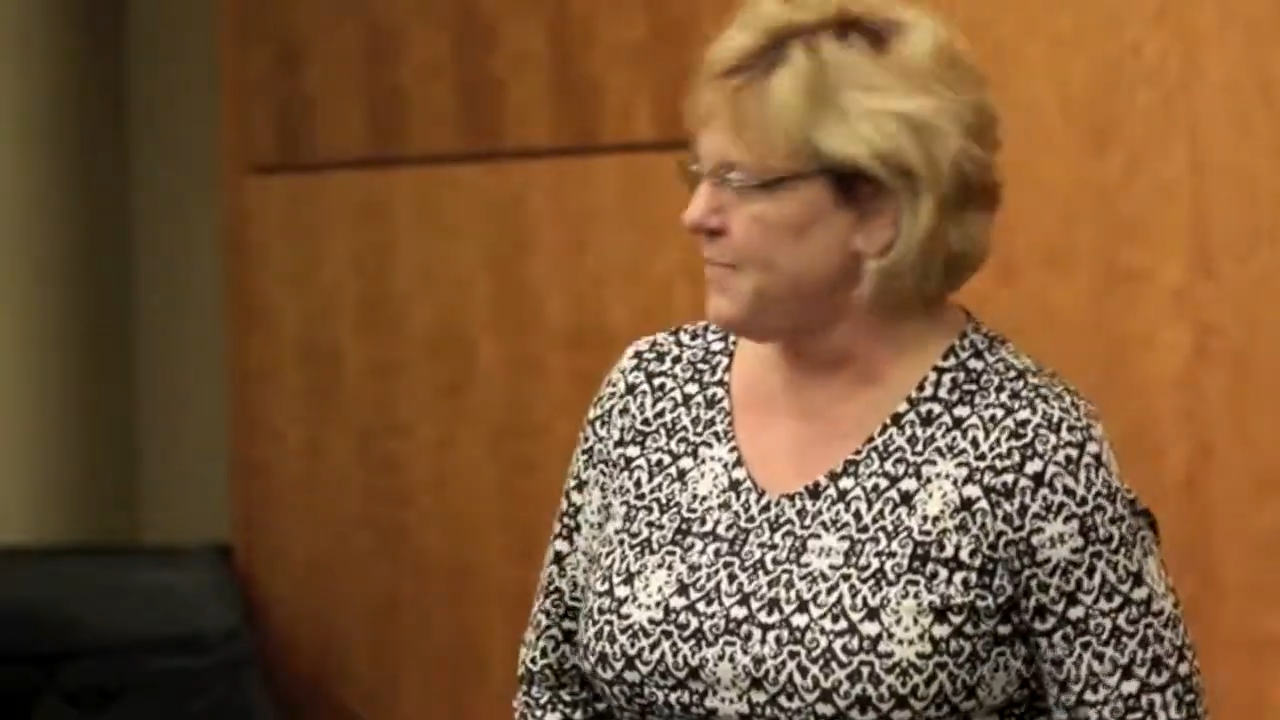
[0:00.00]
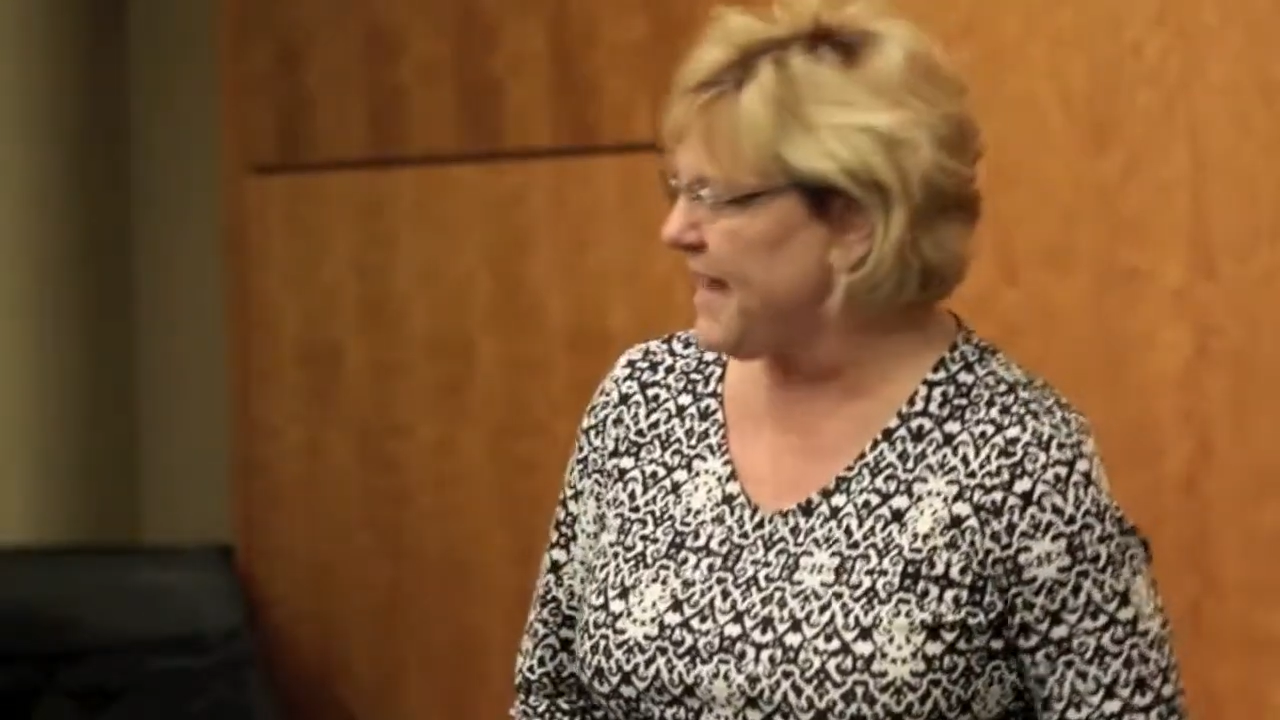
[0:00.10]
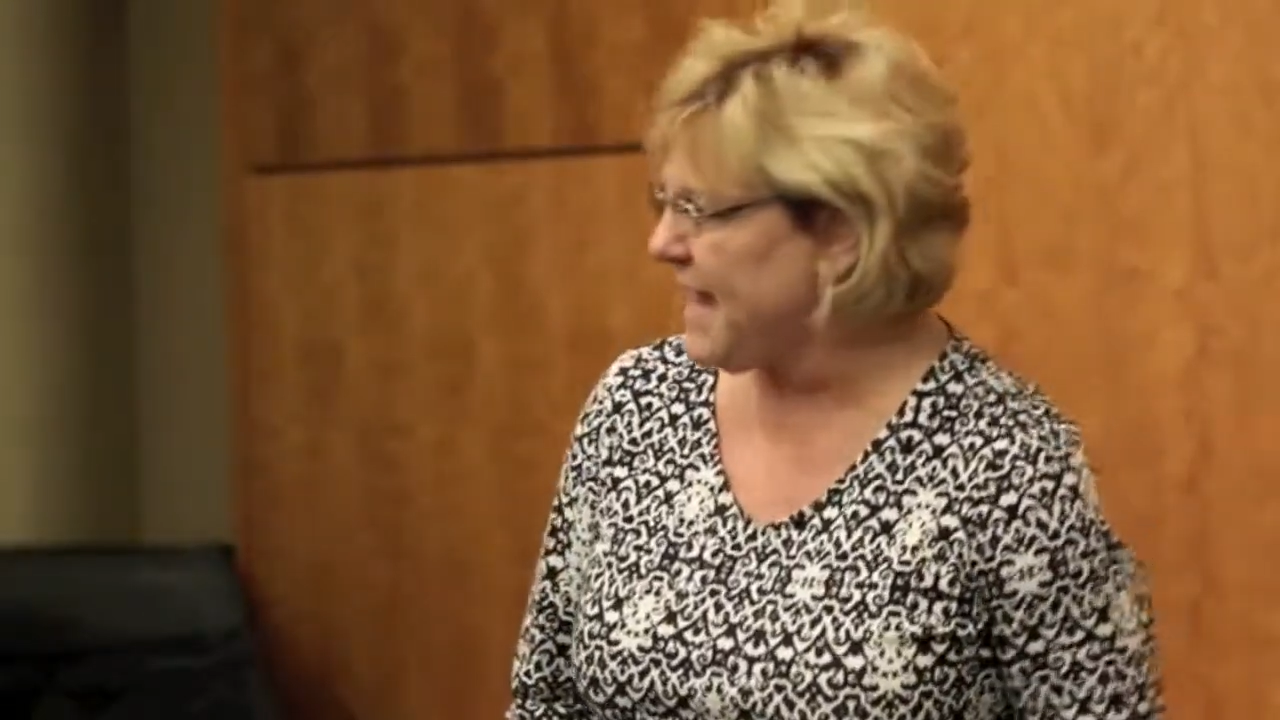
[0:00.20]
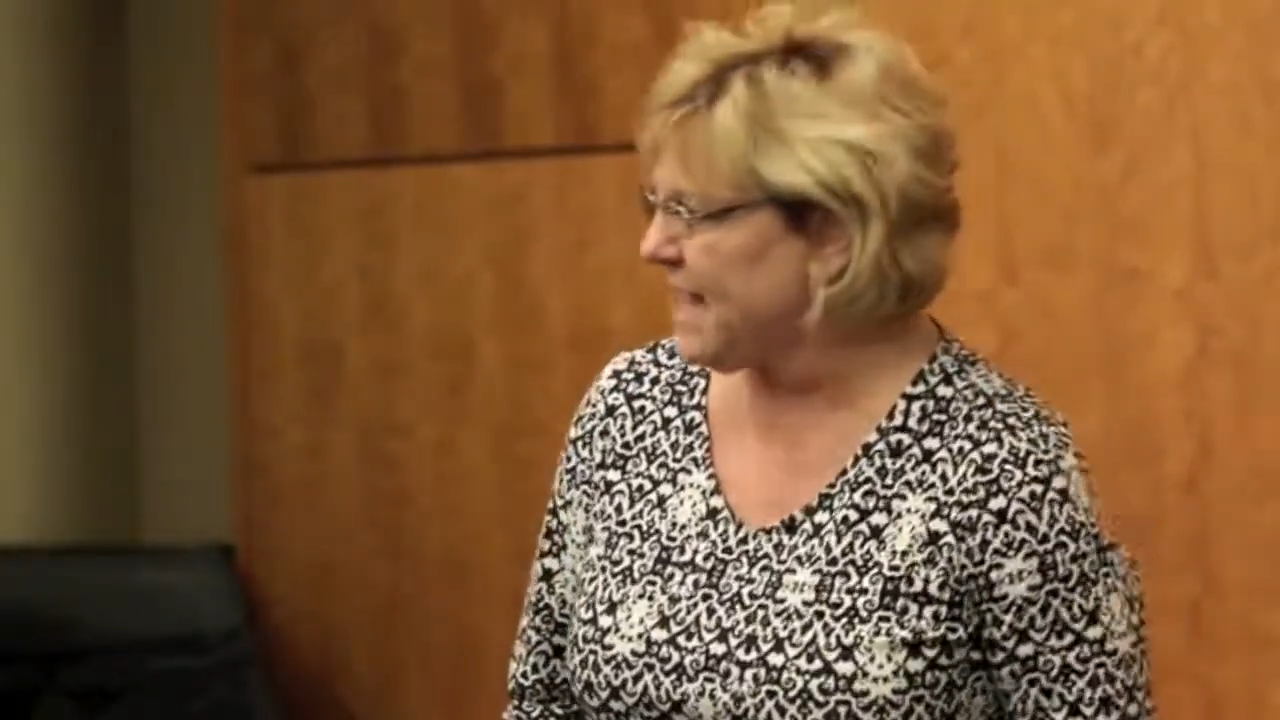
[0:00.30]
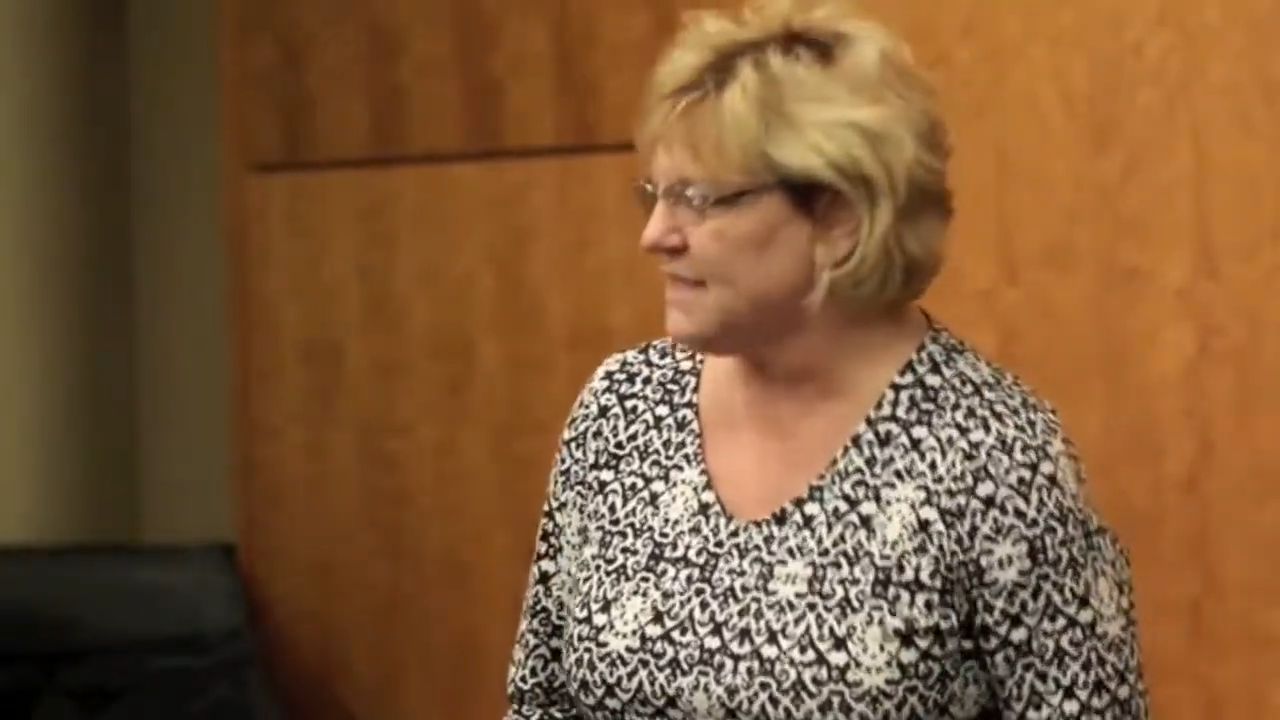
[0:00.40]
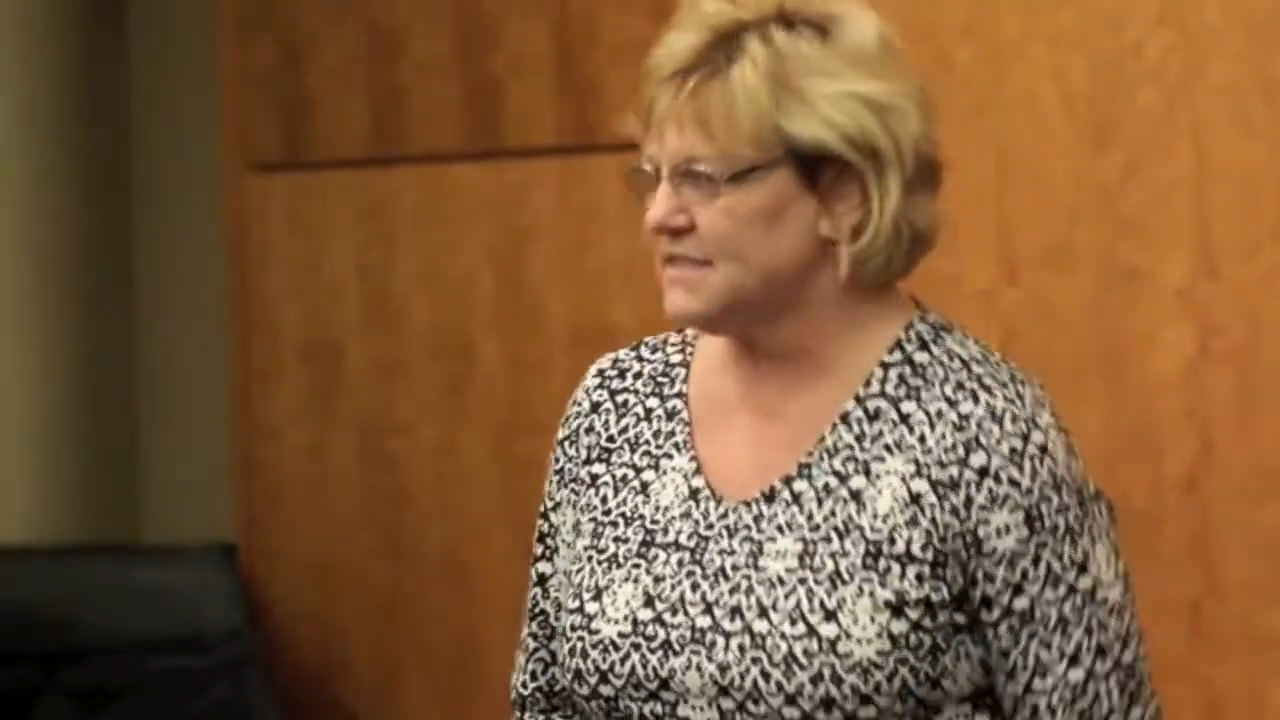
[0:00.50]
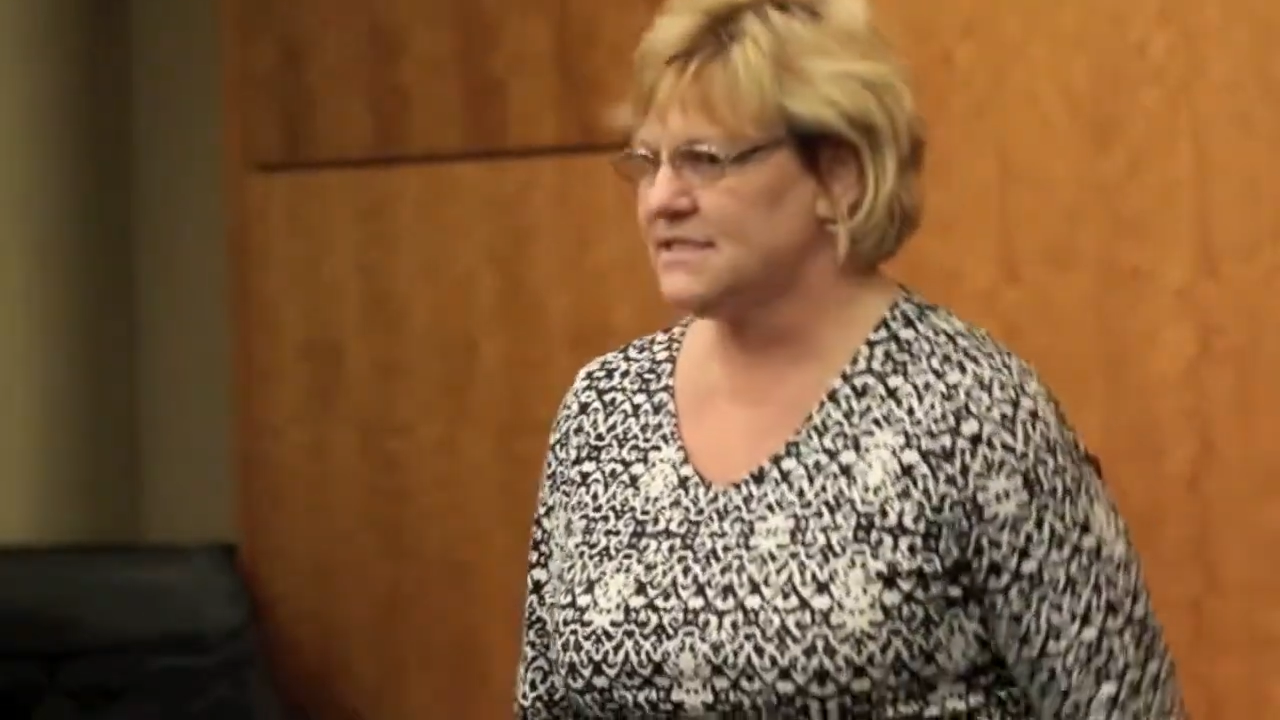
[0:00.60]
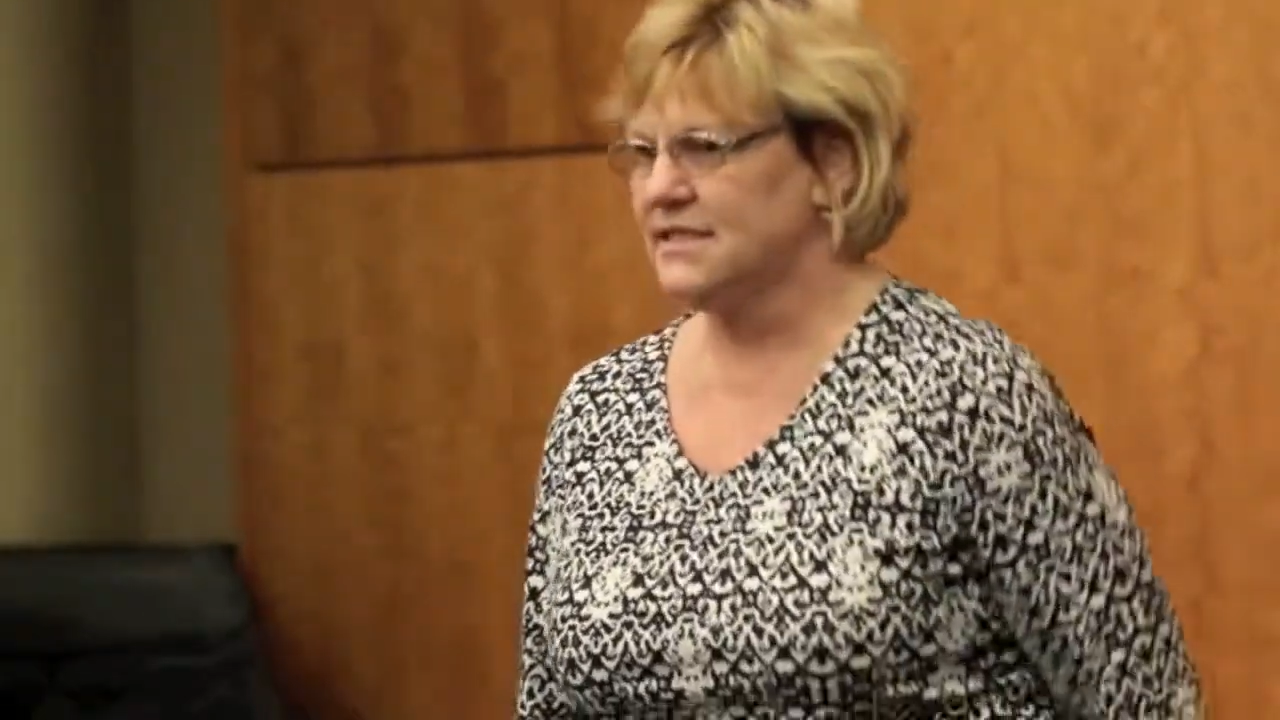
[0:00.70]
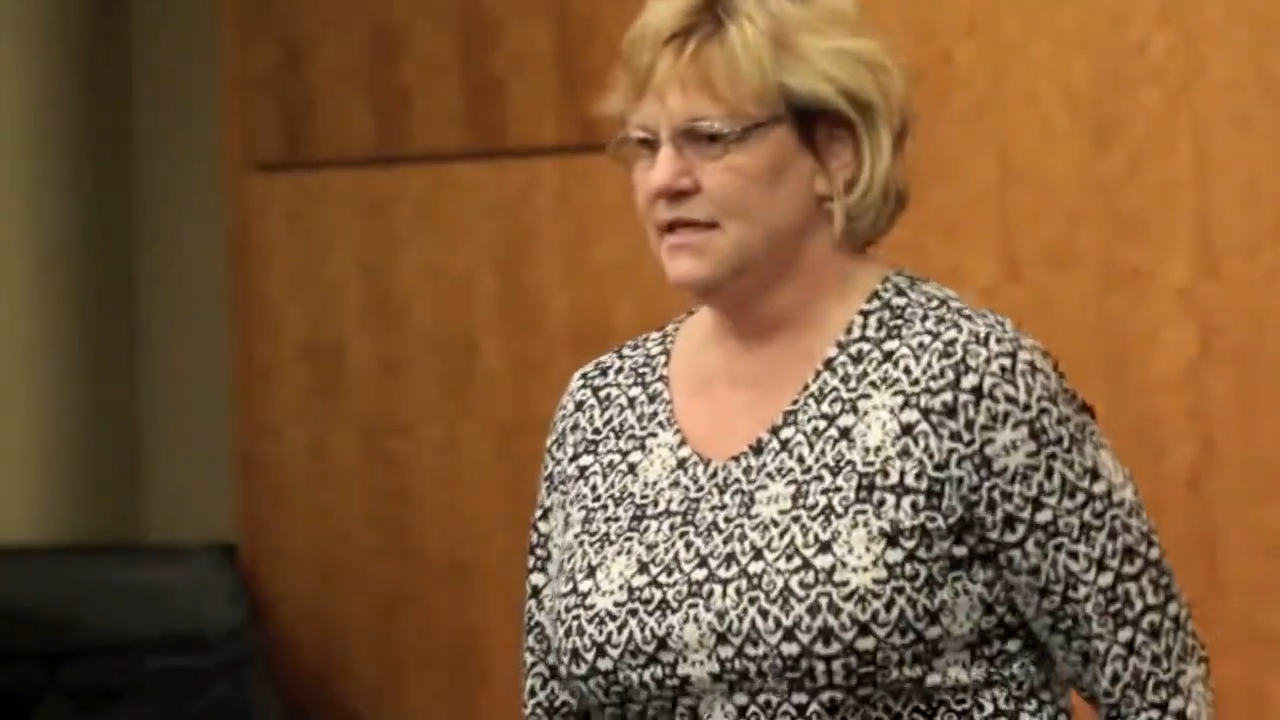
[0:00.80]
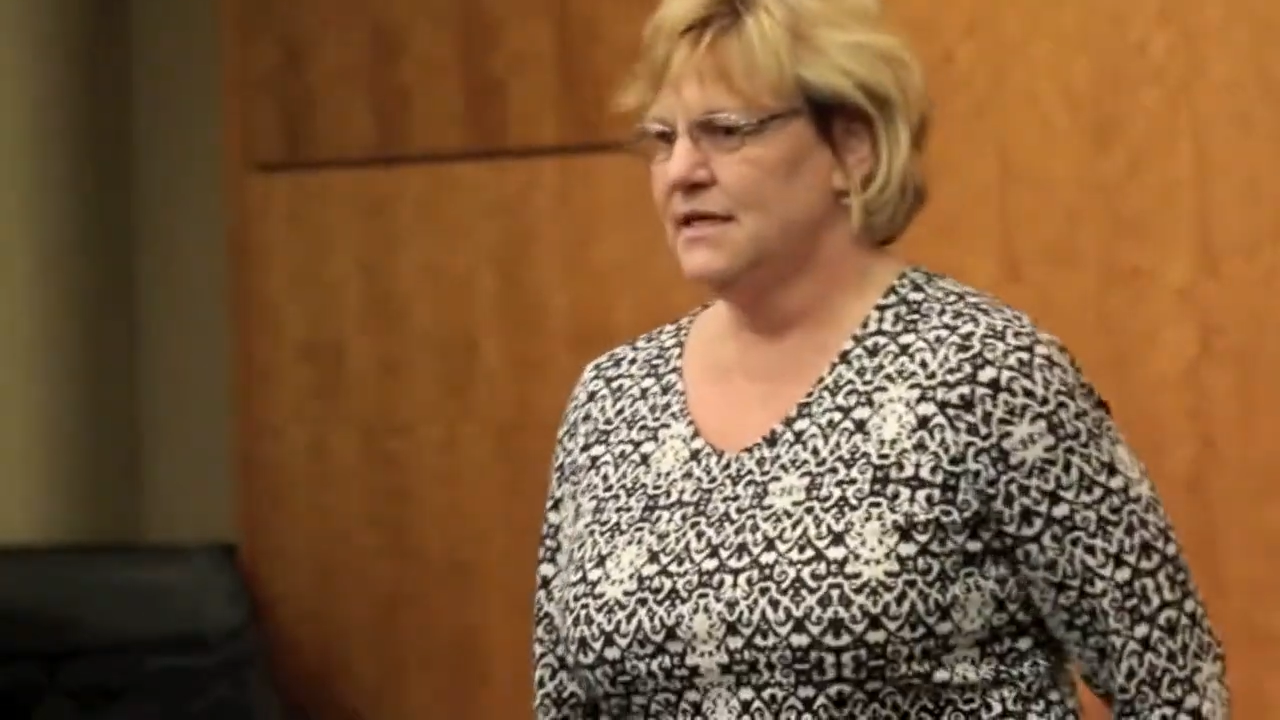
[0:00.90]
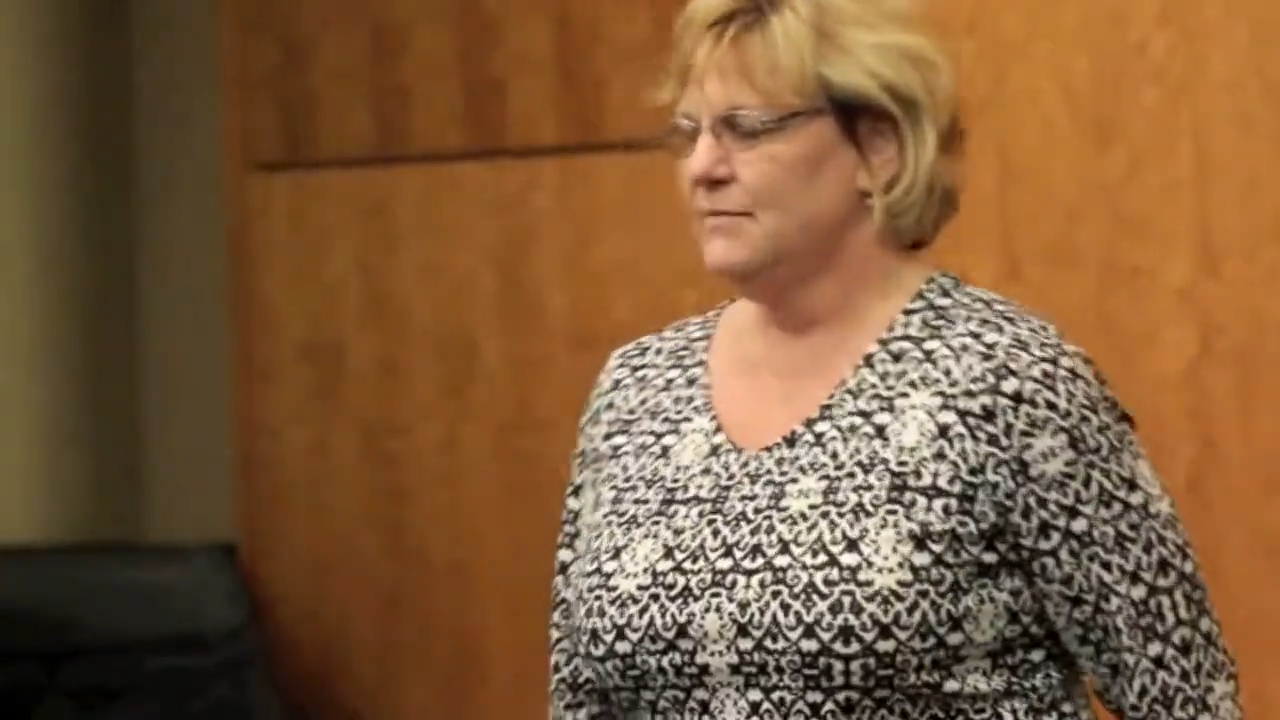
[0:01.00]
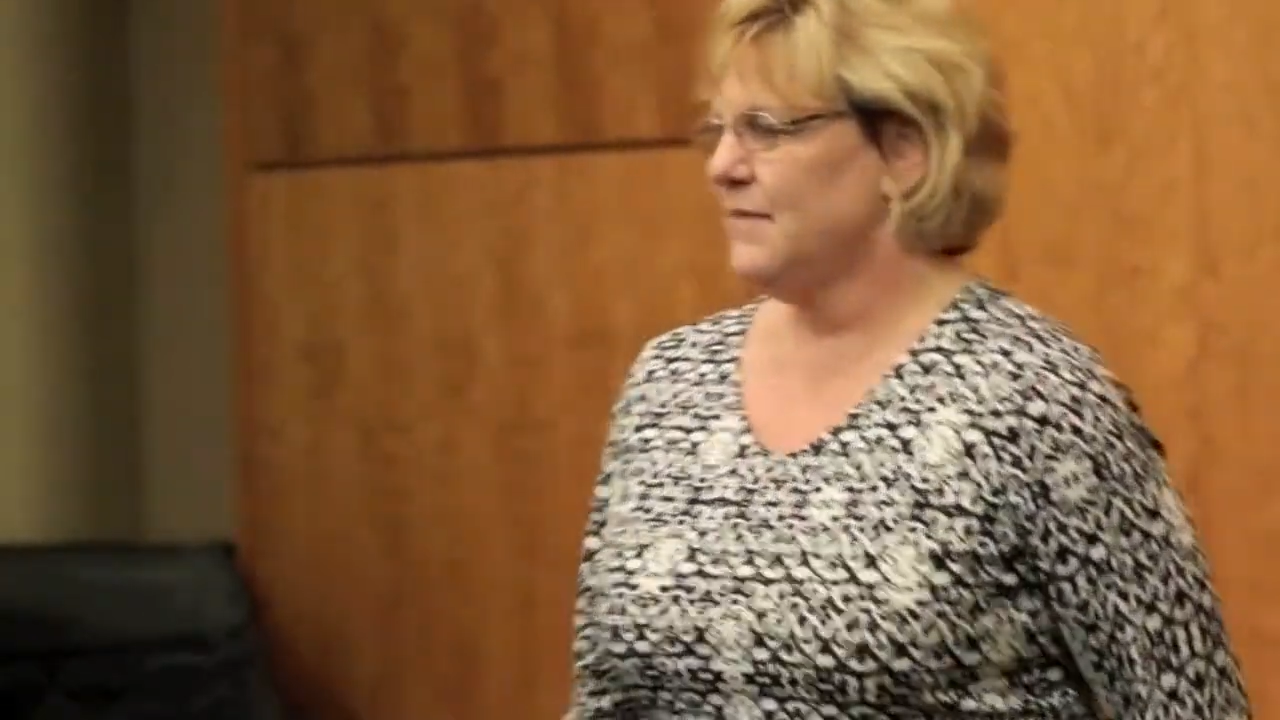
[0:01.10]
my pants.